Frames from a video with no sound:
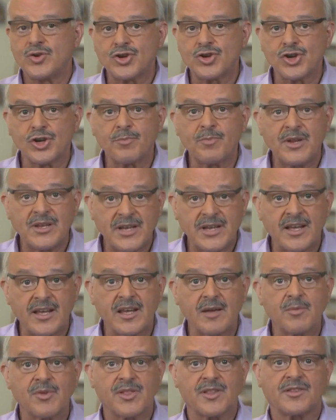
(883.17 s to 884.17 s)
should be
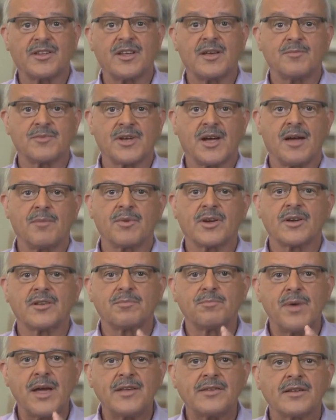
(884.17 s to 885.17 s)
taking them at the same time,
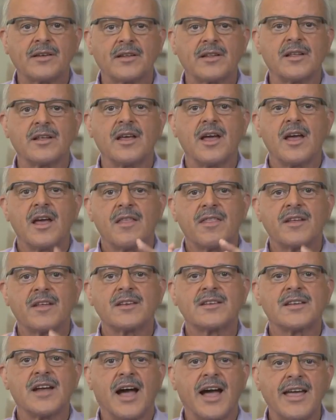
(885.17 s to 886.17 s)
because basically the
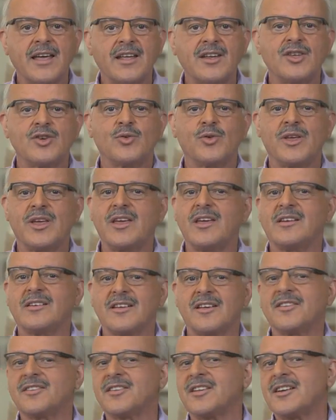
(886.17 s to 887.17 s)
diet you
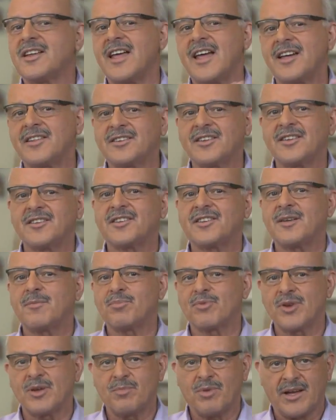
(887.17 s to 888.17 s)
eat is in essence a
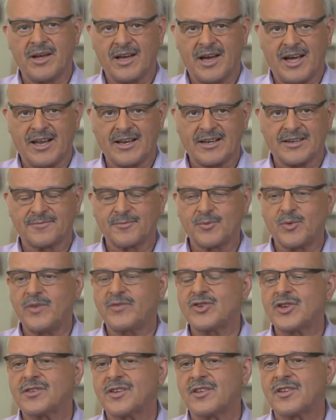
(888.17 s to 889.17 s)
prebiotic.
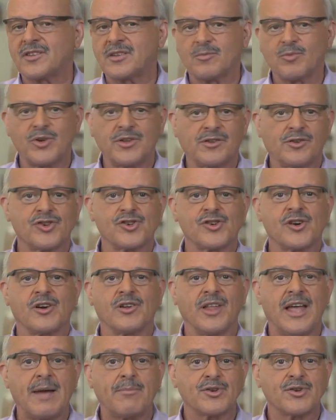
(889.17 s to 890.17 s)
We've just done some research in
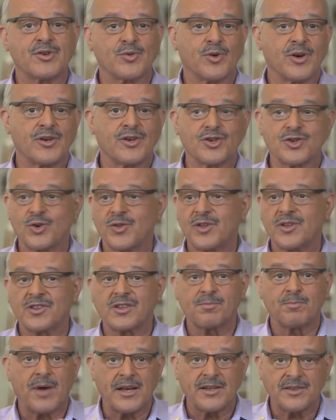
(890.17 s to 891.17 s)
our laboratory to show that
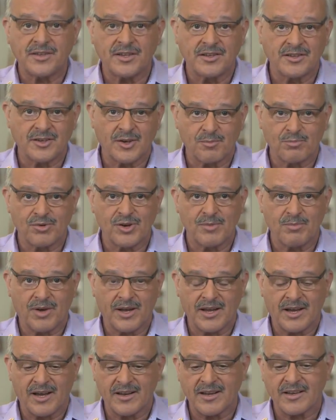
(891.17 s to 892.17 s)
spices are
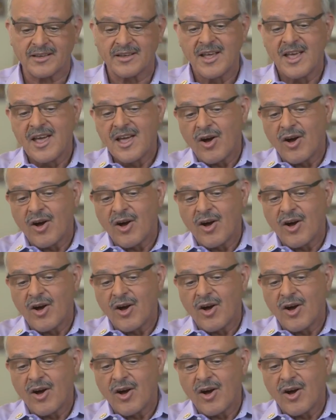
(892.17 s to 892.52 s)
prebiotic.